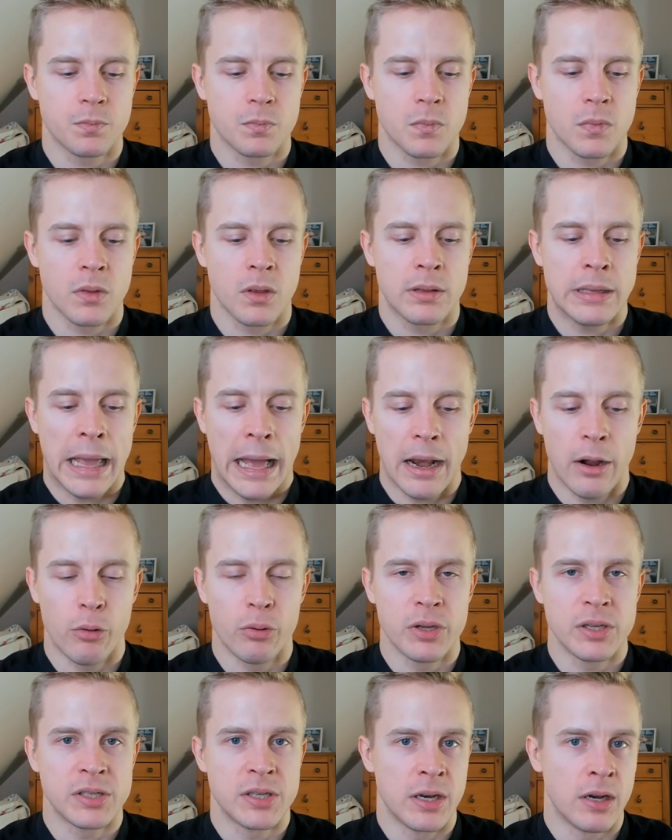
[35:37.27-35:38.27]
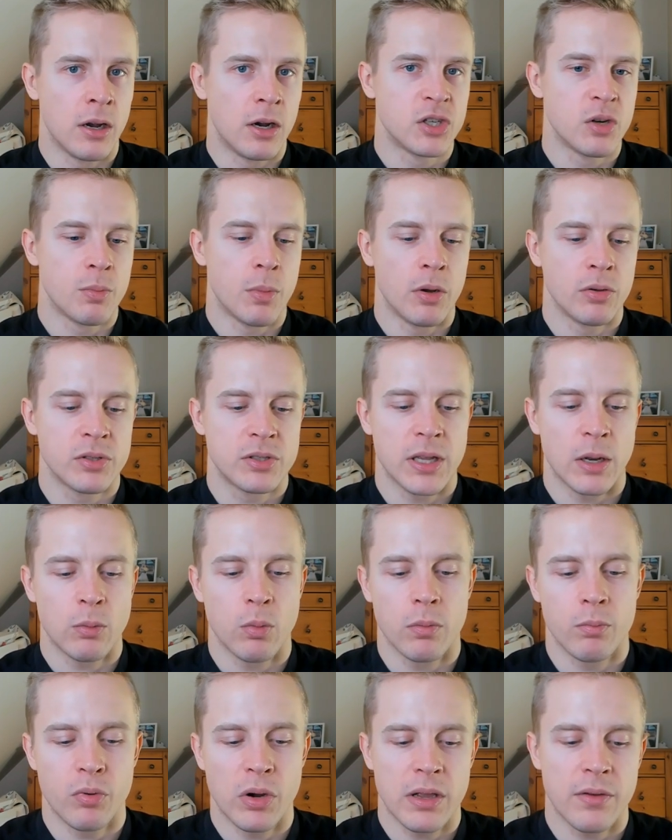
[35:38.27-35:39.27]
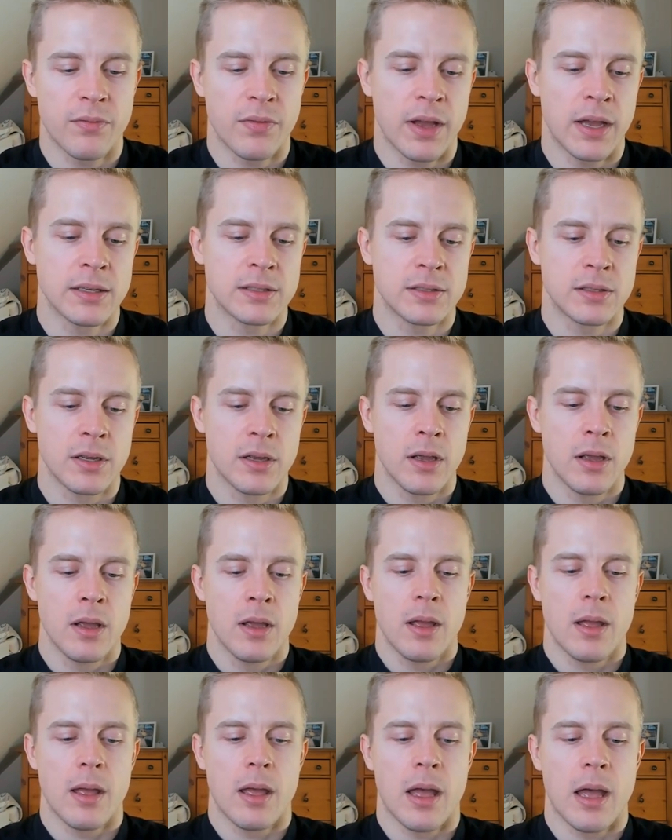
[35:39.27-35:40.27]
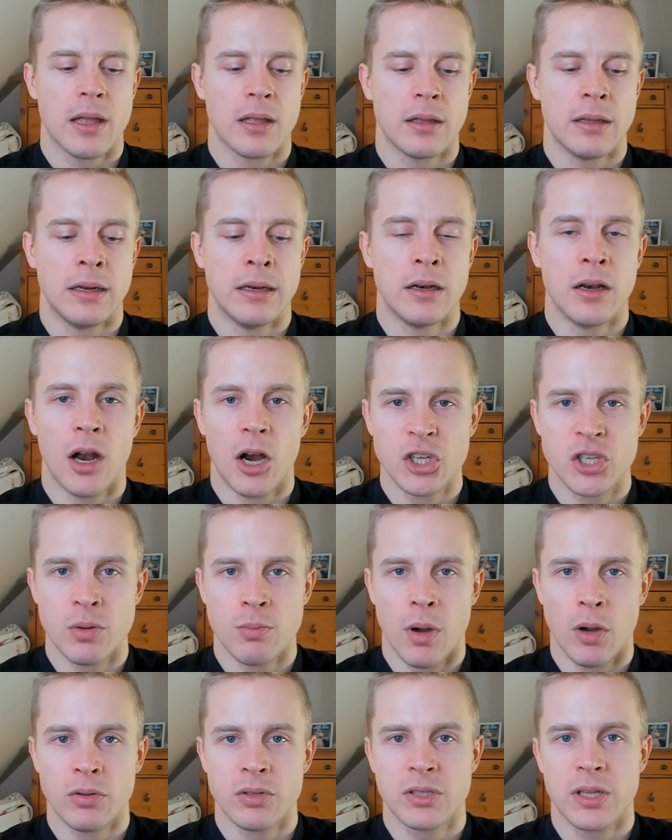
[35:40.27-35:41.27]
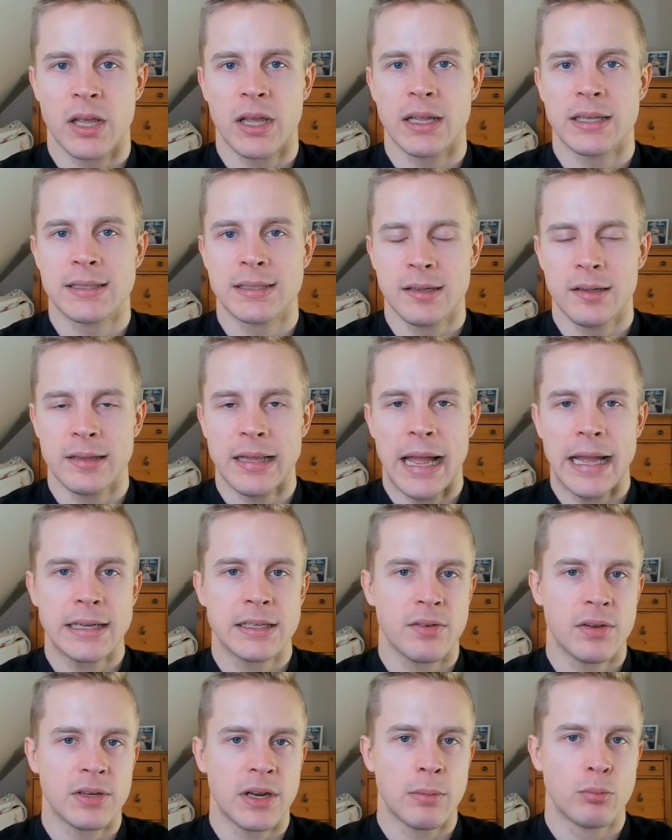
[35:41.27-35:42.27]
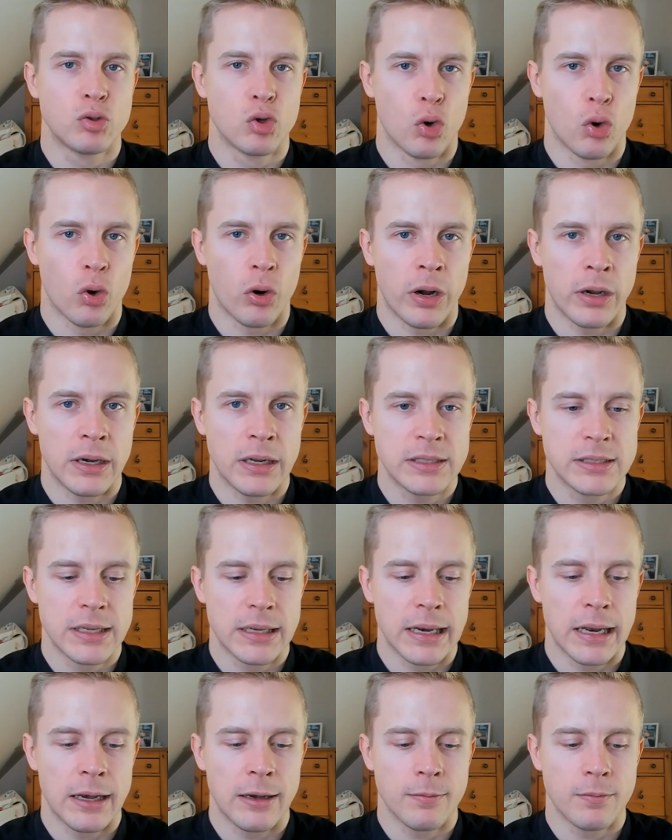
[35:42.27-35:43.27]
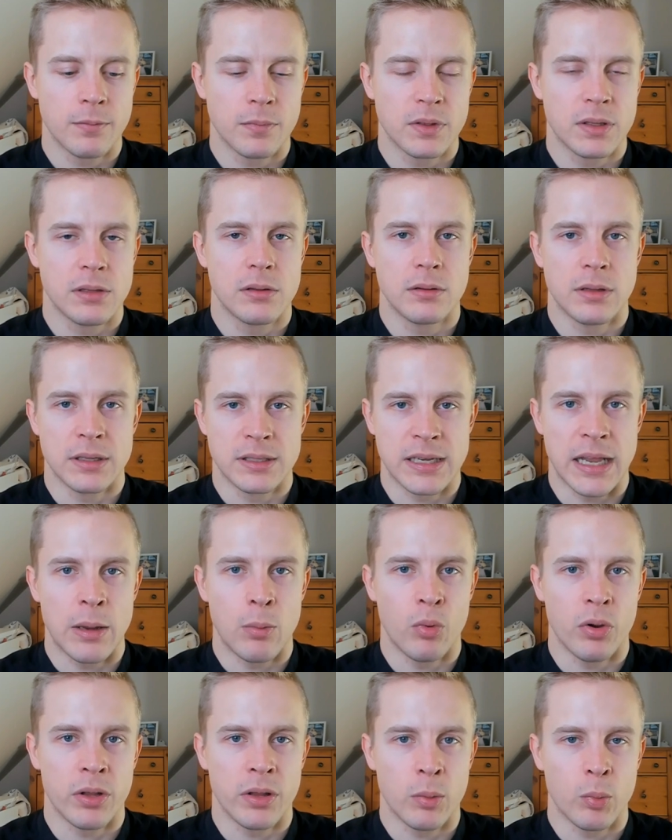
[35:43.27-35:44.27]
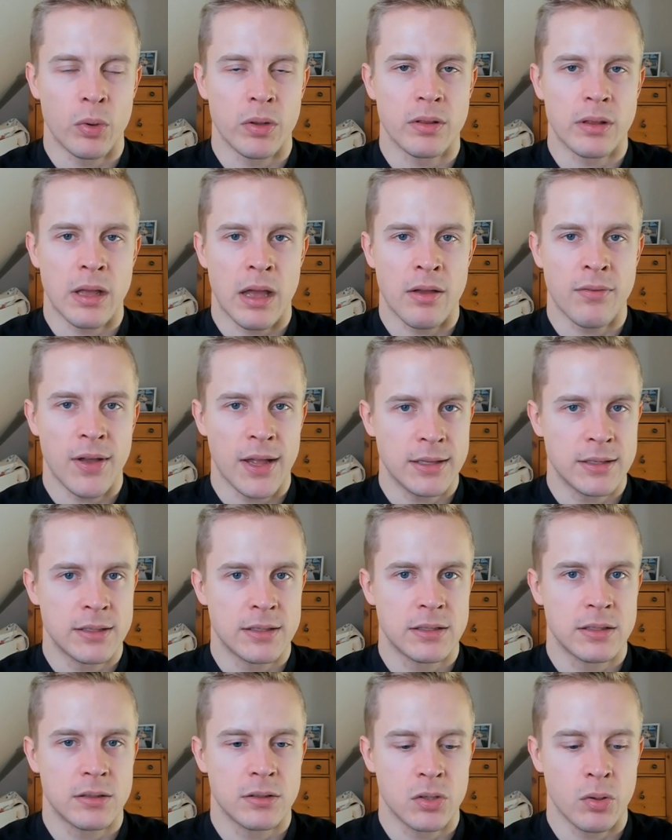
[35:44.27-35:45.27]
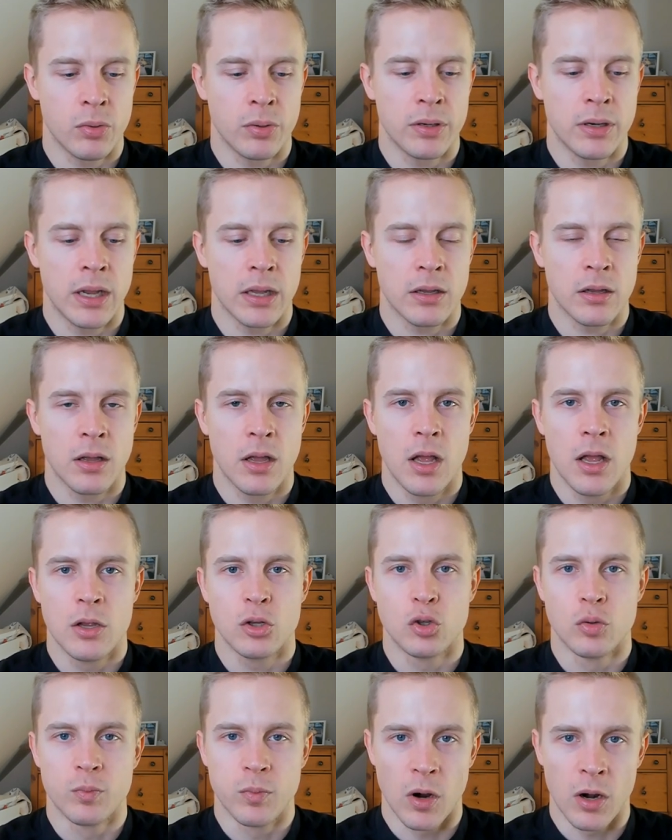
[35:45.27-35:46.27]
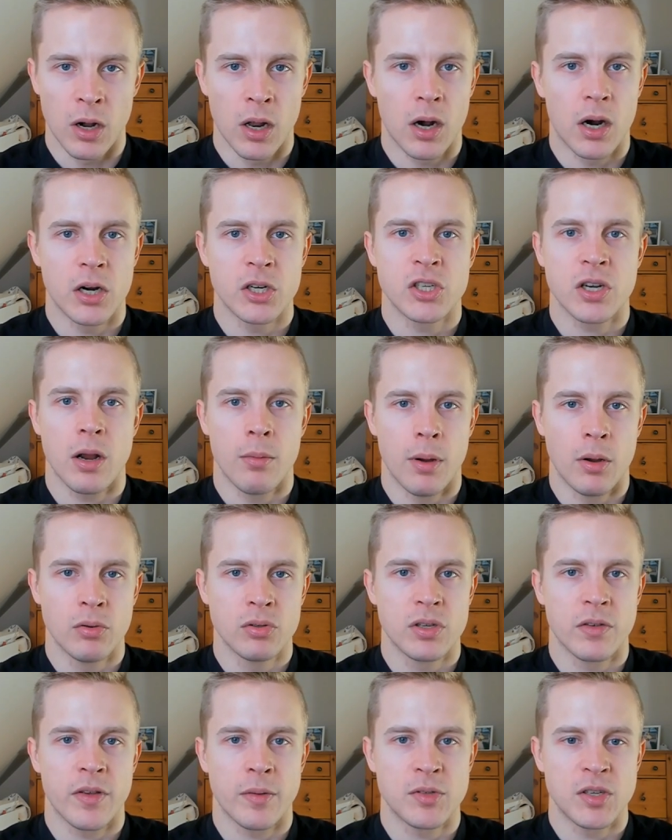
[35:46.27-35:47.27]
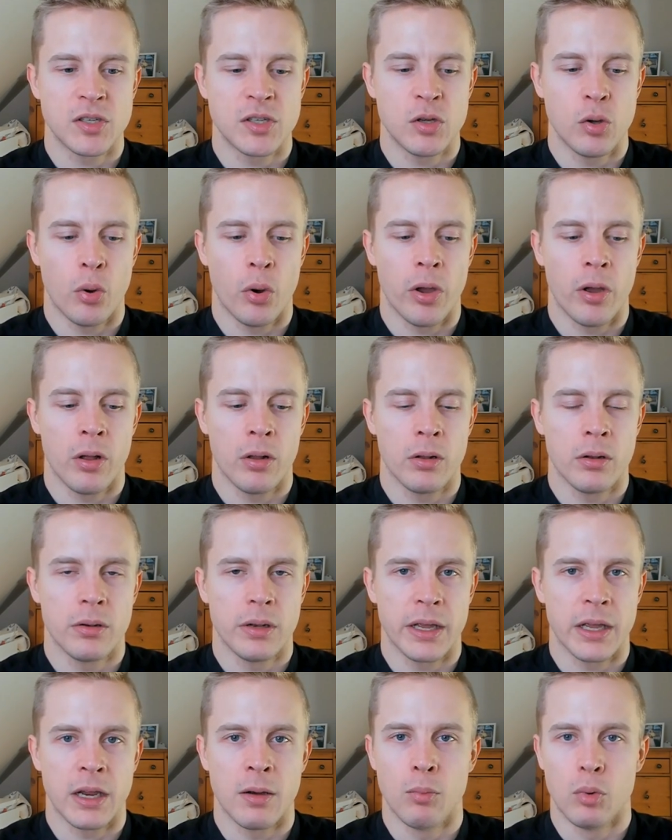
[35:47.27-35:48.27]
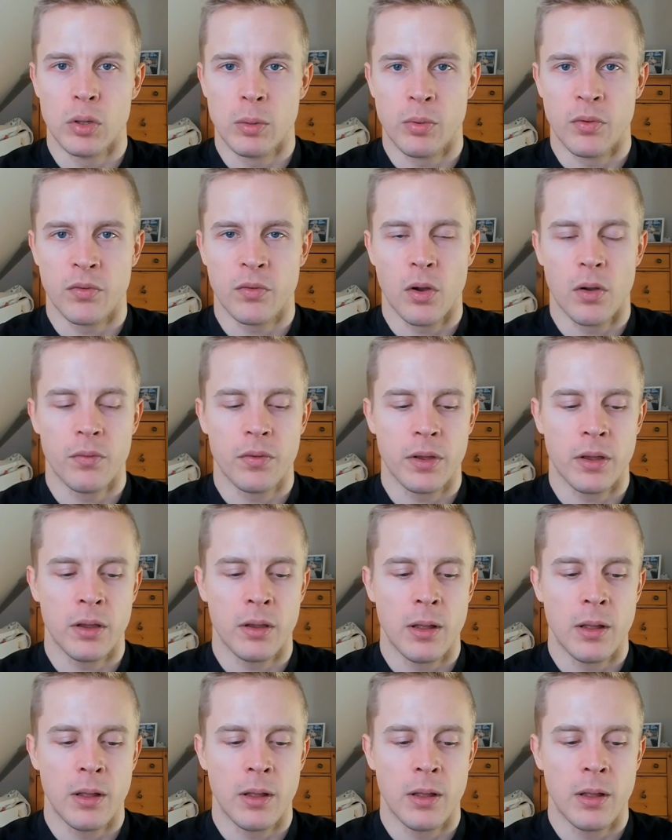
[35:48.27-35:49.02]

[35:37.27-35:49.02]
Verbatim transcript: calories in large amounts that would break a fast. Uh, in large amounts, they can still activate mTOR and insulin the same with with uh, fats. So it like super large amounts of MCT oil, like in bulletproof coffee,